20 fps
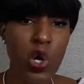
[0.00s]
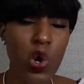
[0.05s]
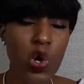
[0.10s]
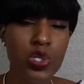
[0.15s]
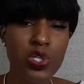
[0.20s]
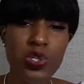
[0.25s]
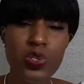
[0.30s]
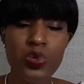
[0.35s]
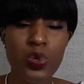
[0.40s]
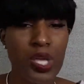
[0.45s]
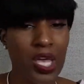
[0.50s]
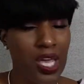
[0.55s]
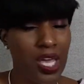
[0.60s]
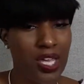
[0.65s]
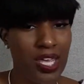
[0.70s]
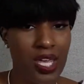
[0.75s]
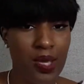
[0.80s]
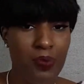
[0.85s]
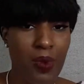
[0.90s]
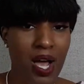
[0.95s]
also do a
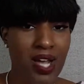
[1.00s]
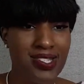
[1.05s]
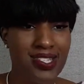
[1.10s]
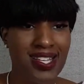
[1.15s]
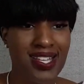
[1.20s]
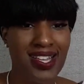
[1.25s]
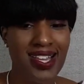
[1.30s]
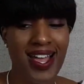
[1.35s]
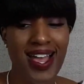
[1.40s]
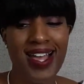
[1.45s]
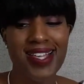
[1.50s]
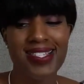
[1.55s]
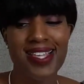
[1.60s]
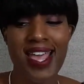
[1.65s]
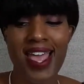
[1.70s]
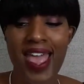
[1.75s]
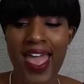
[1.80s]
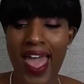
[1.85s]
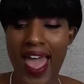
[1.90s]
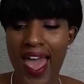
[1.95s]
kickboxing class
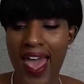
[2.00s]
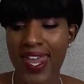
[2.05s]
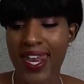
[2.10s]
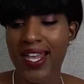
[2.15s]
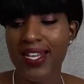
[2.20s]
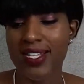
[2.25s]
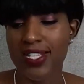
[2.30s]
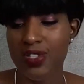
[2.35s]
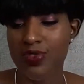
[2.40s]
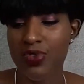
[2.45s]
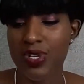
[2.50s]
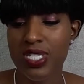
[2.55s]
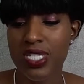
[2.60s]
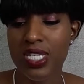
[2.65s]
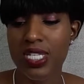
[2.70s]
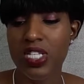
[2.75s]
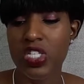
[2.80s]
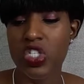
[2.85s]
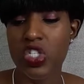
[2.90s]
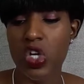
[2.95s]
and I just
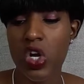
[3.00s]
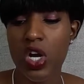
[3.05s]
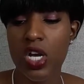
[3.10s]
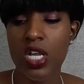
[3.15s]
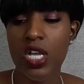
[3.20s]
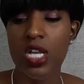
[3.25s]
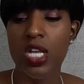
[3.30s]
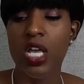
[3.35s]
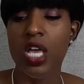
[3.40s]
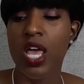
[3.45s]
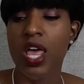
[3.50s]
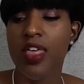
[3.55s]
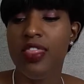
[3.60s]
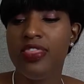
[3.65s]
recently started